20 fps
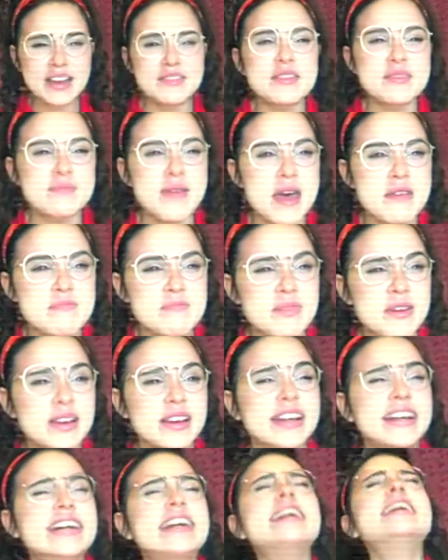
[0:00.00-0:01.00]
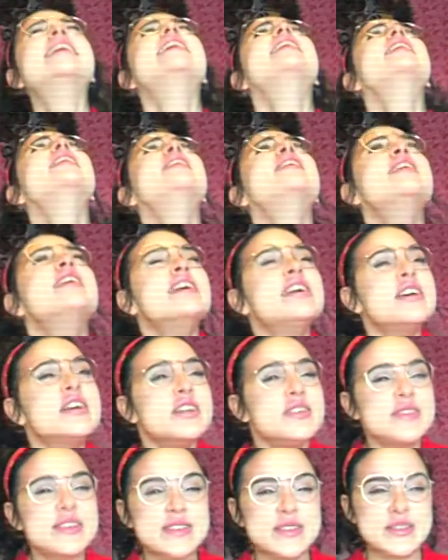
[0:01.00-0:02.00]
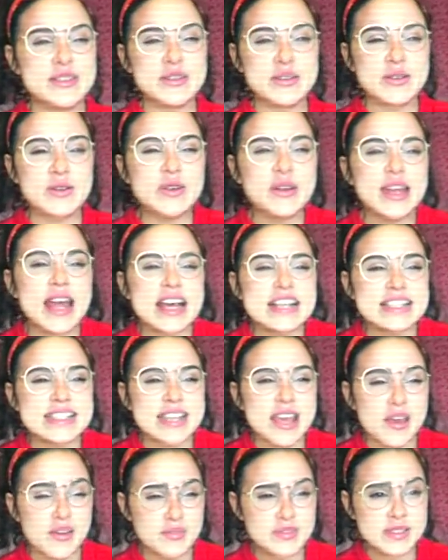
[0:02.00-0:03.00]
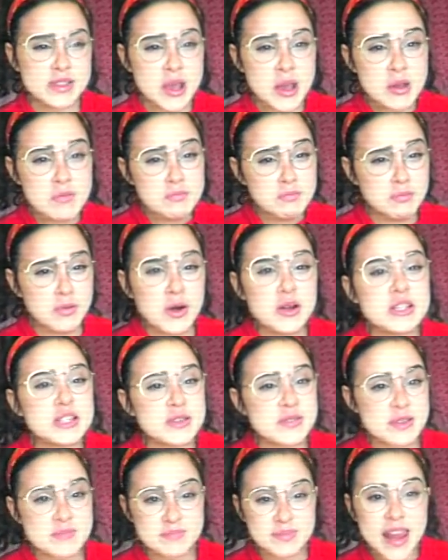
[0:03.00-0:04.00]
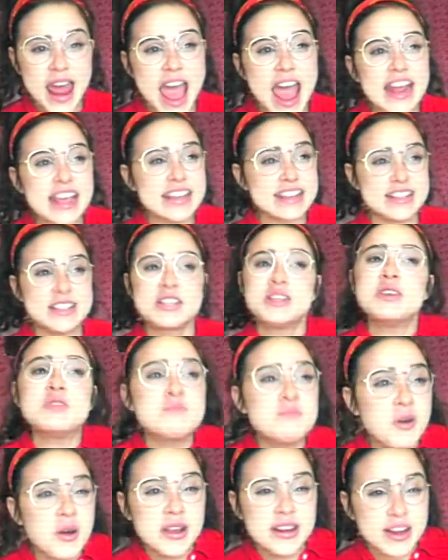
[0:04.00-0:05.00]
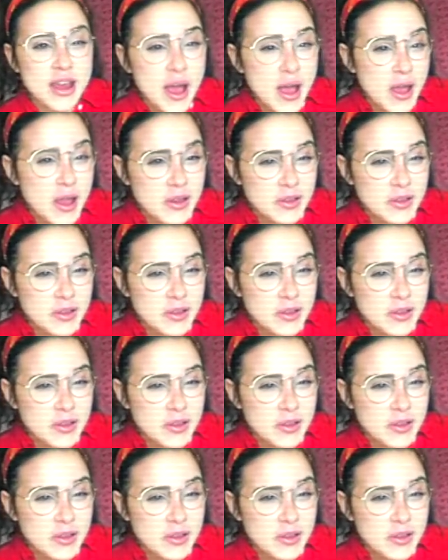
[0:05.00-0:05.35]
I remember. We used to call ourselves Potter and Black 2.0.